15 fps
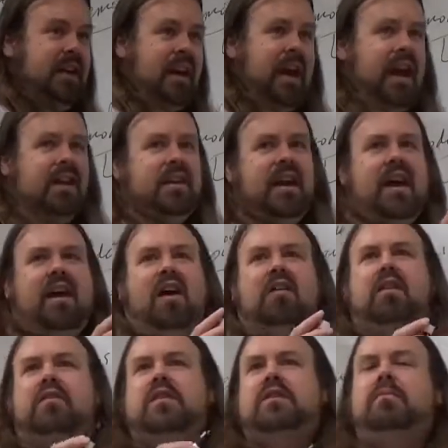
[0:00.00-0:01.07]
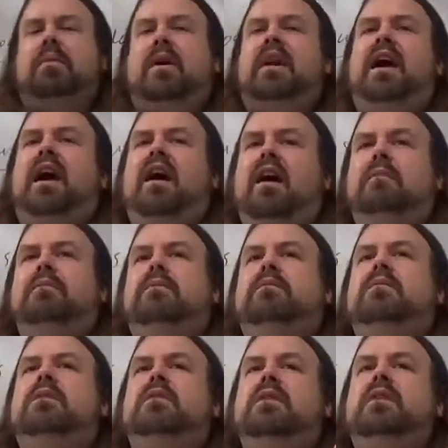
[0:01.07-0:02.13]
And yeah, all of the, but yeah,
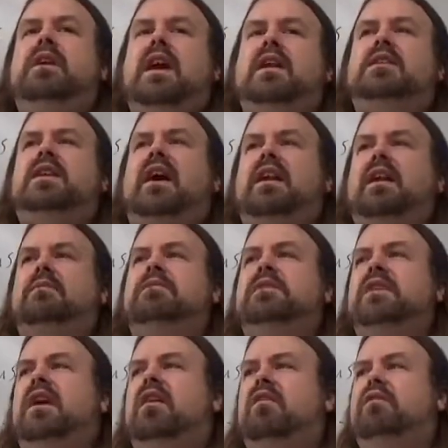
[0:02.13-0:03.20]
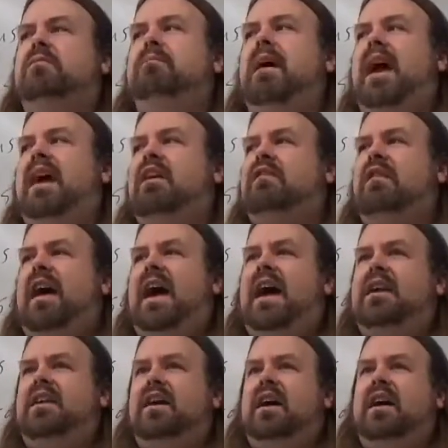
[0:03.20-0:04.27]
um, King Tut himself may have
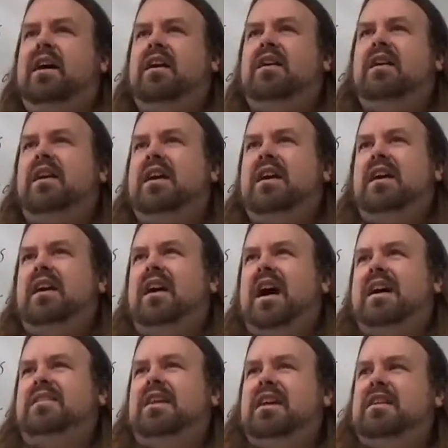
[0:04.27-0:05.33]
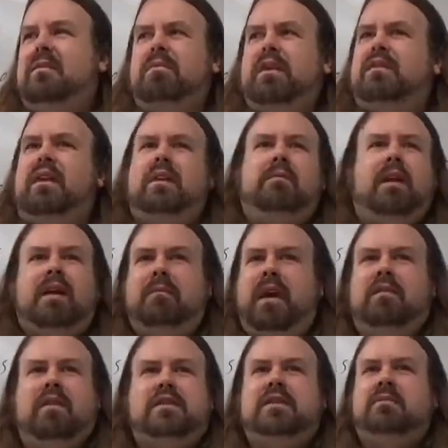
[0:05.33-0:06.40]
had, uh, I think they believe he may, may
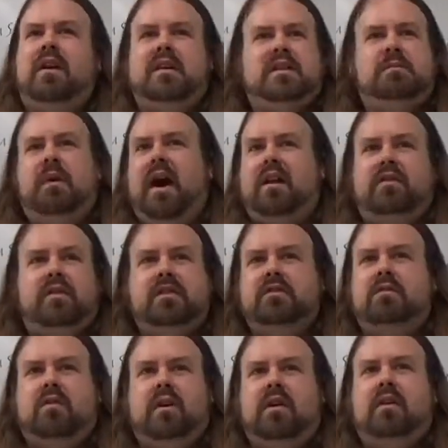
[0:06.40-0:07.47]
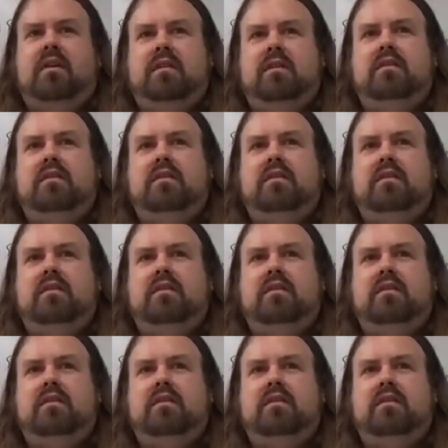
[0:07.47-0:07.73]
have had some kind of spinal disorder.